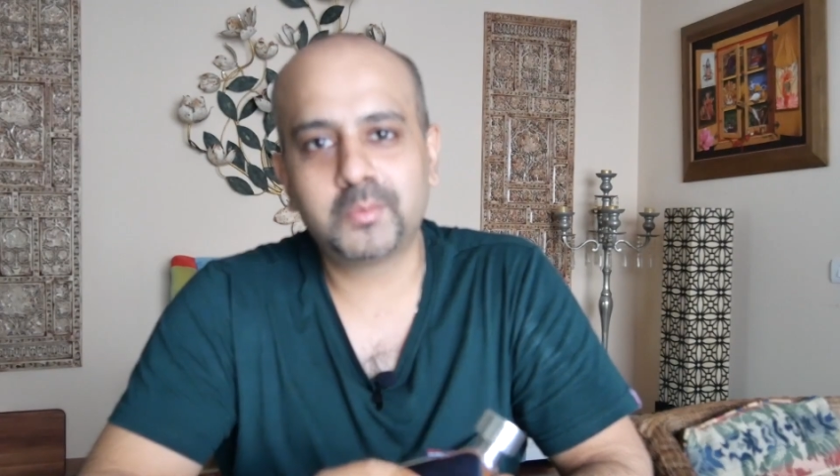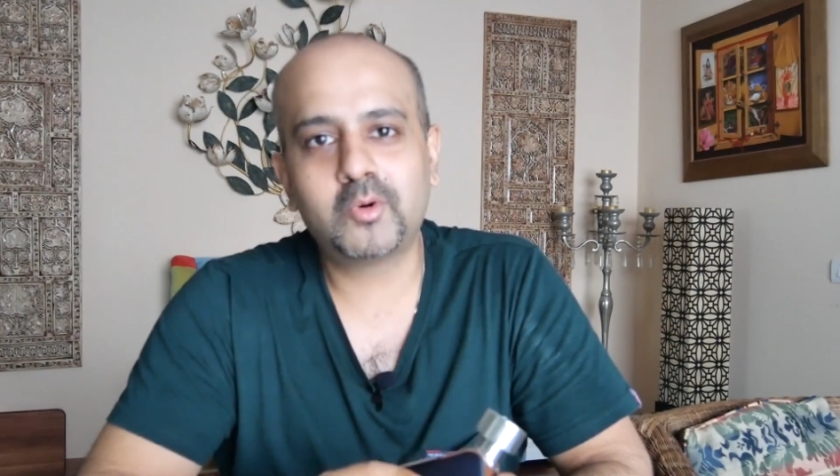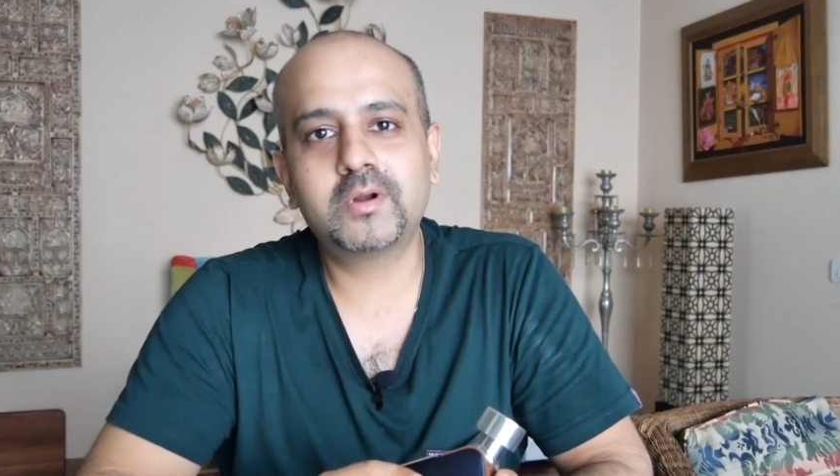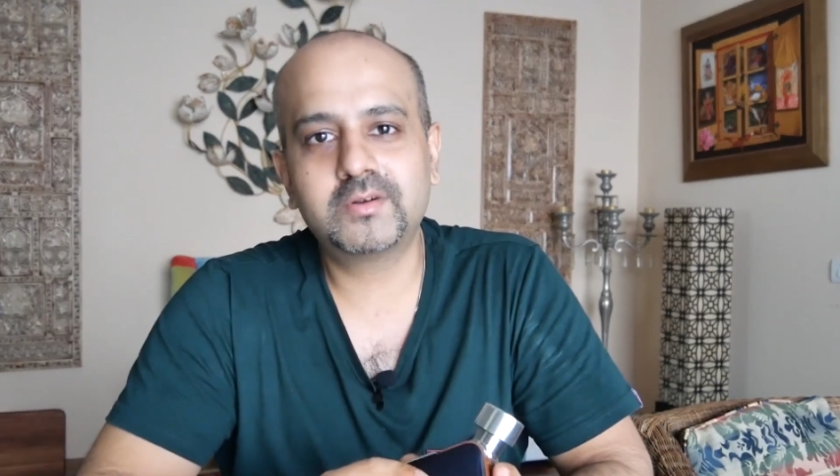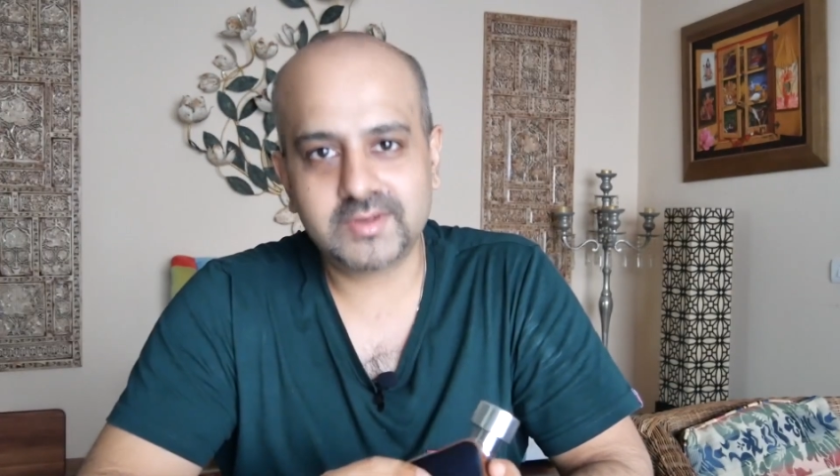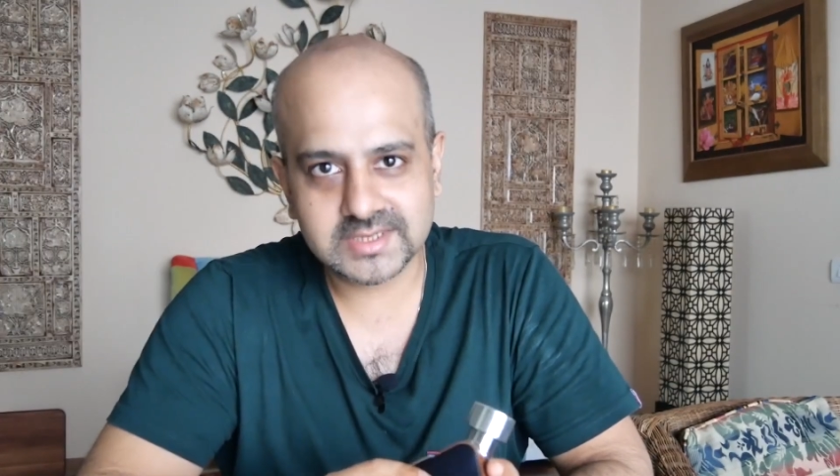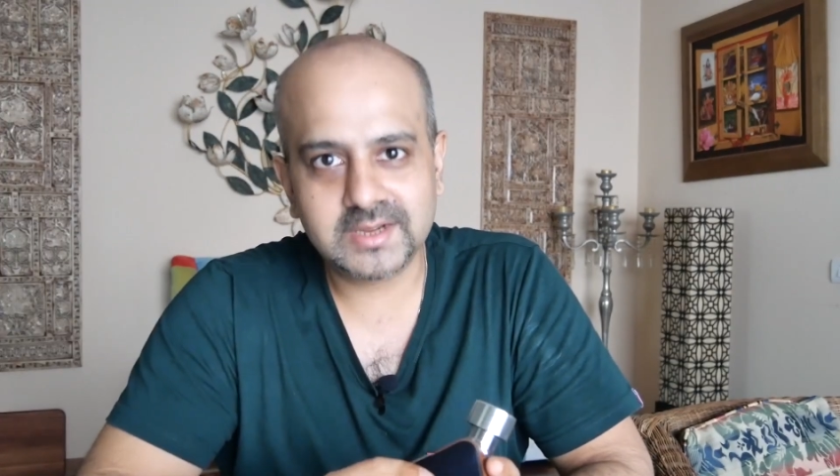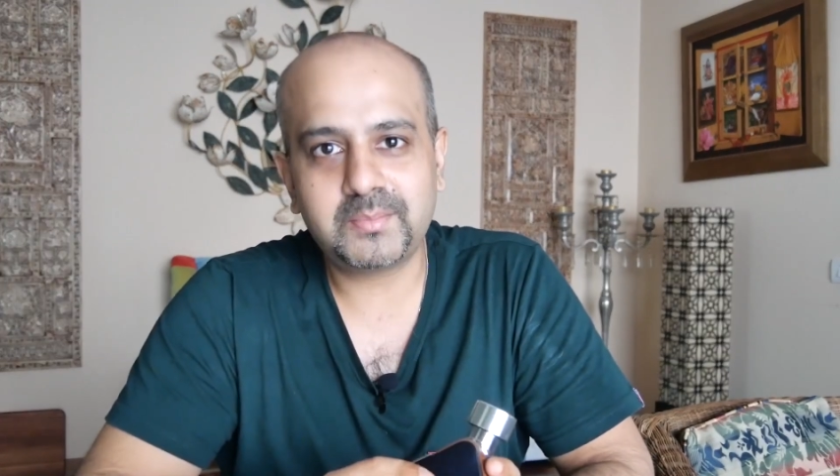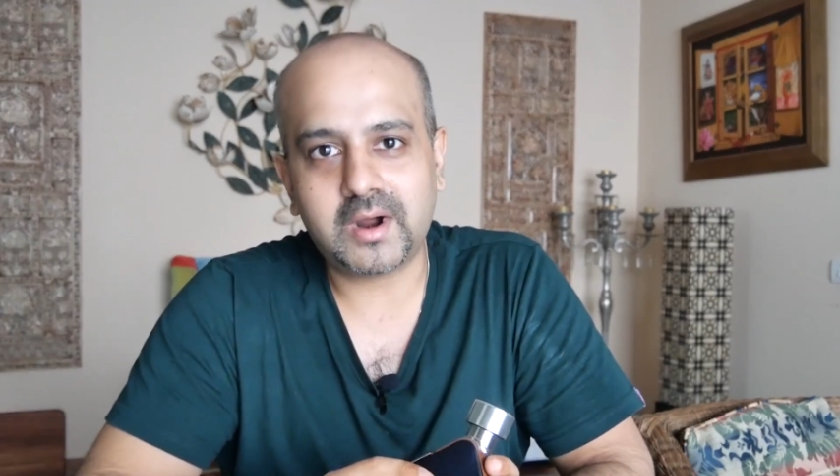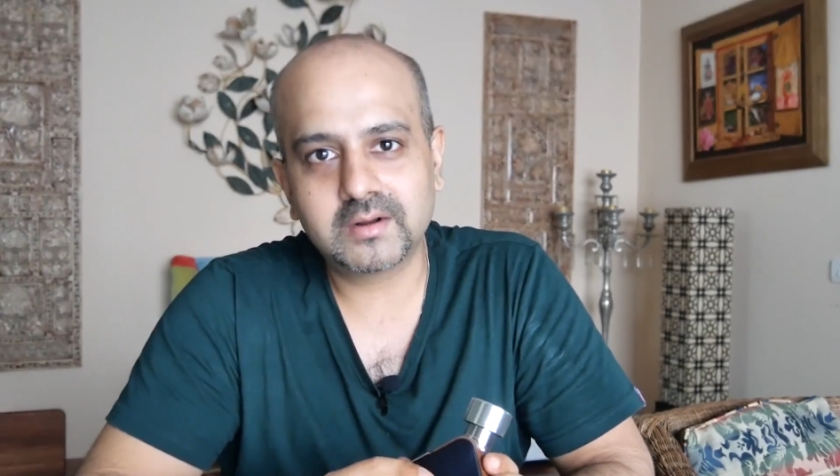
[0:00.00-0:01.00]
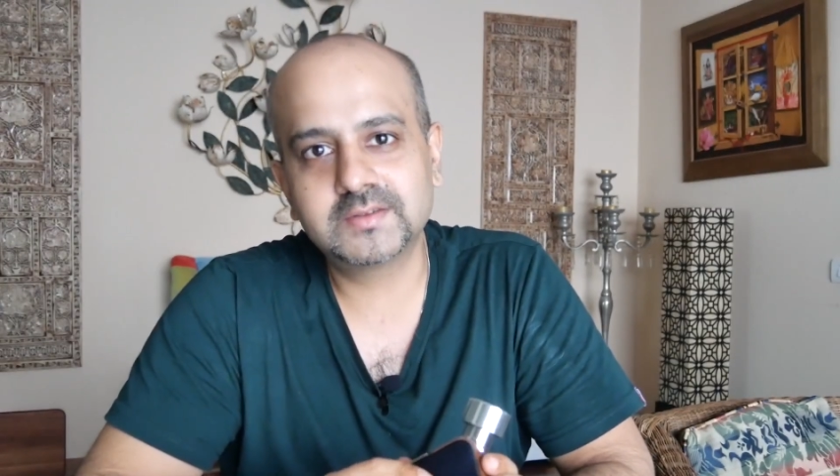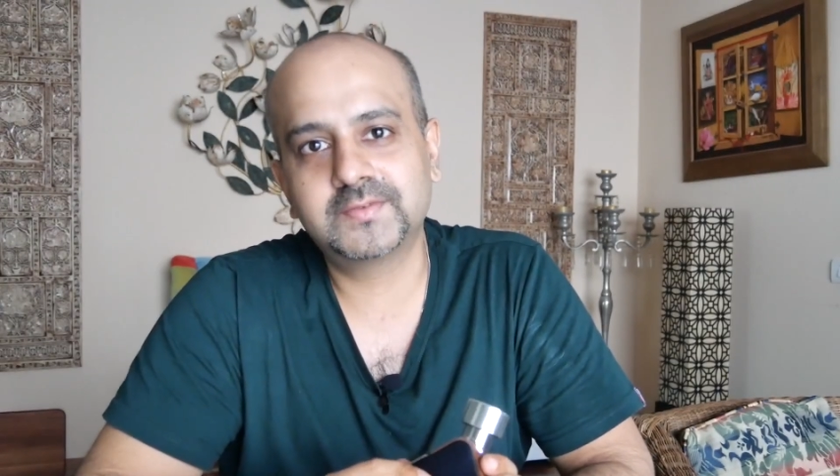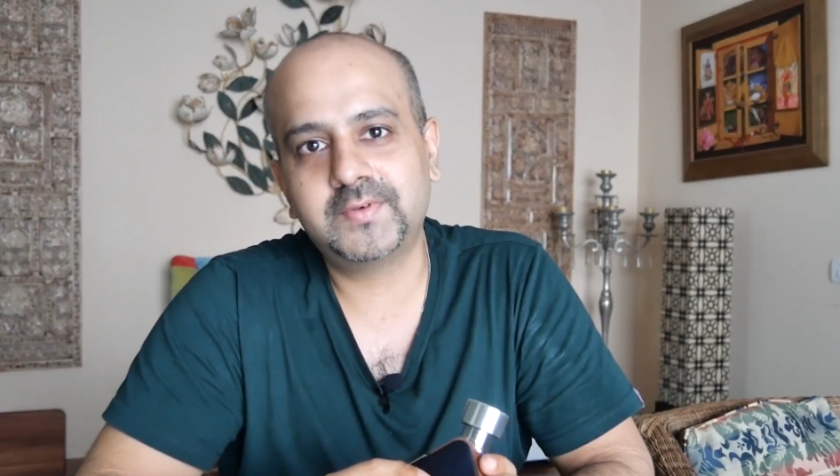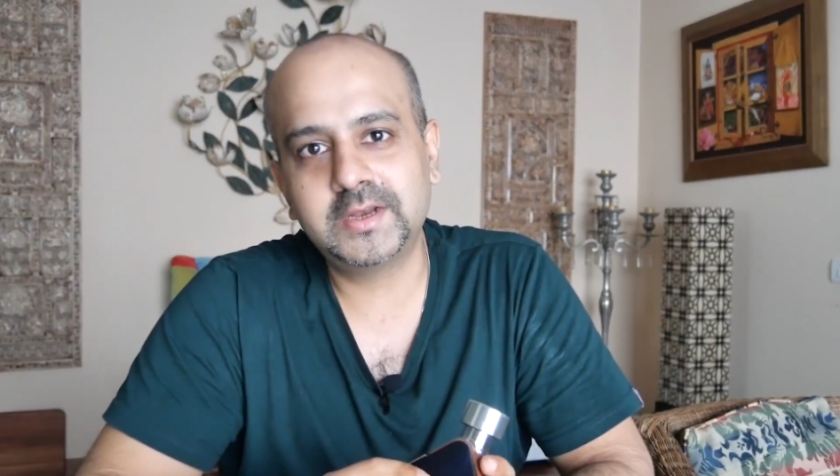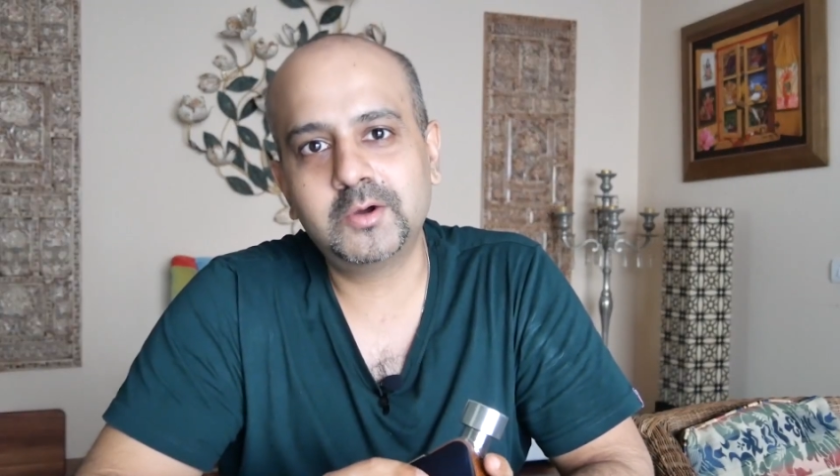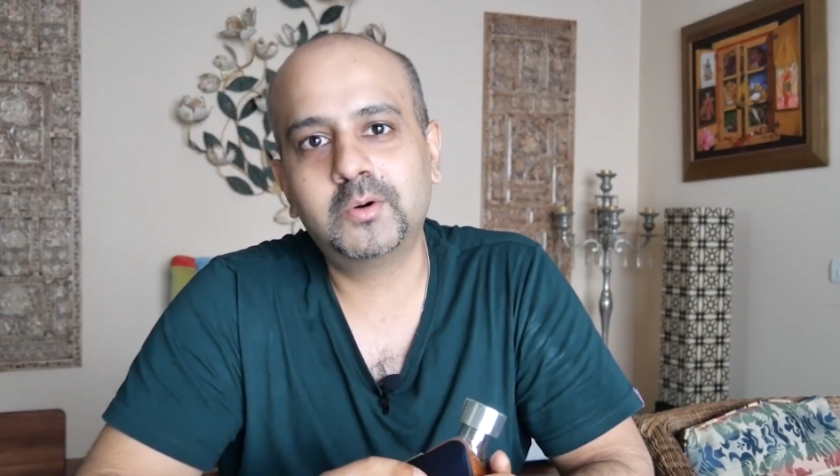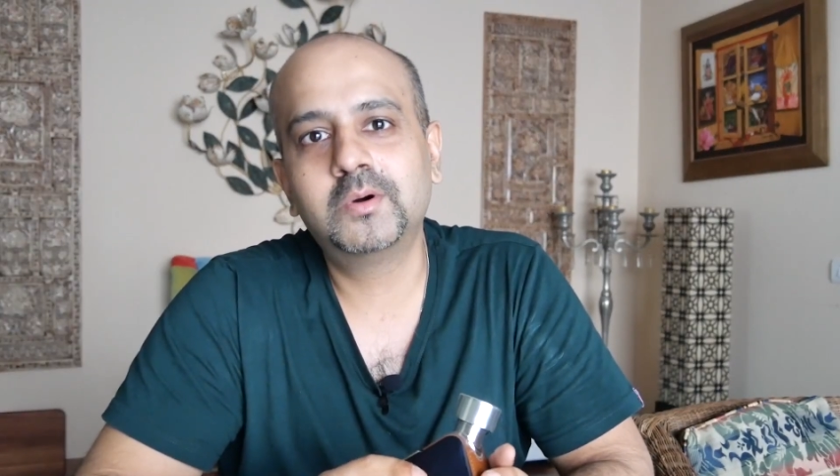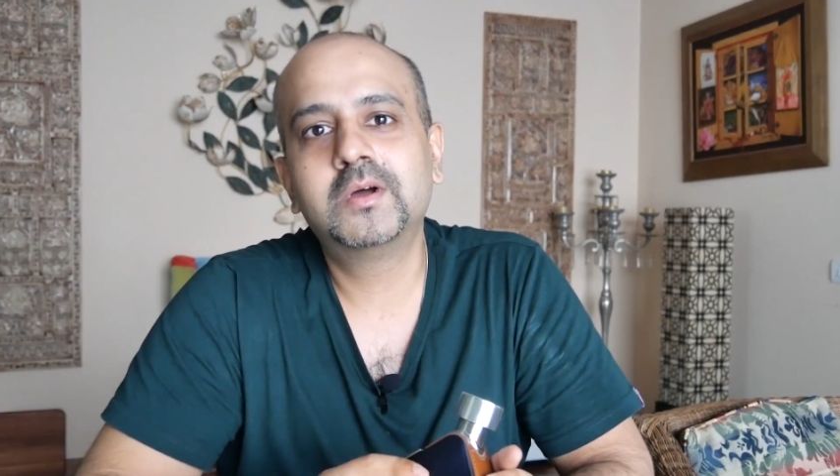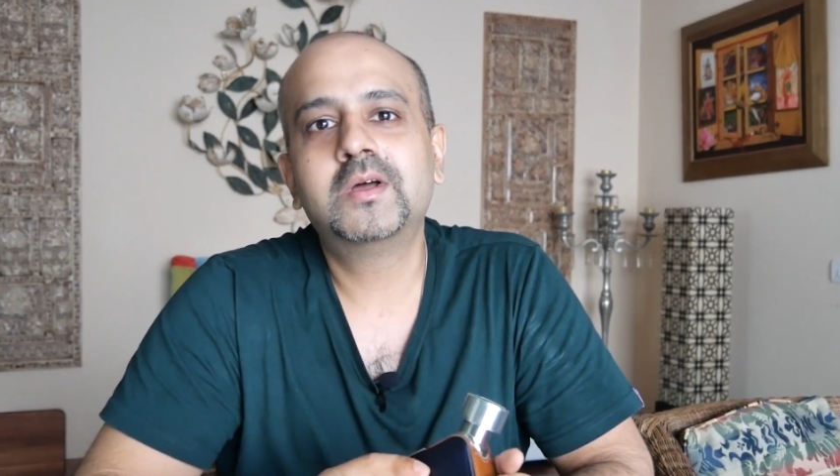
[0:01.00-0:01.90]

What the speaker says: more interesting part of this video,